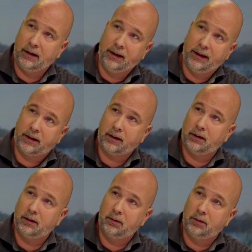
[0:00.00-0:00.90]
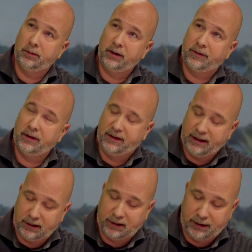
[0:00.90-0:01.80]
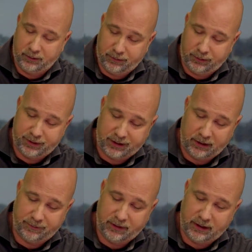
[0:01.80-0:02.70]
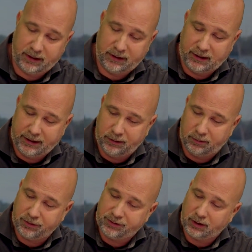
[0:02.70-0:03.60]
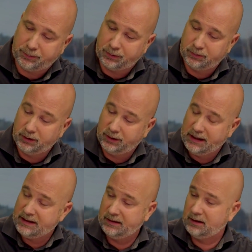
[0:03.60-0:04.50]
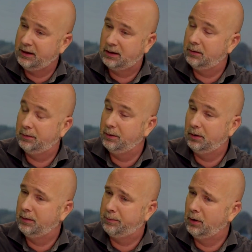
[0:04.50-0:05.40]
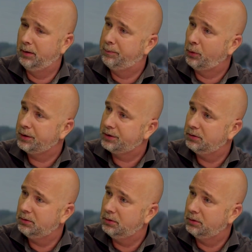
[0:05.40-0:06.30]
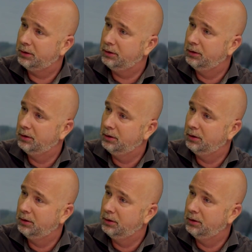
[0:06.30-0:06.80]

lake, when we have the data lake with all the stuff in there, the layer on top, is it like a portal or?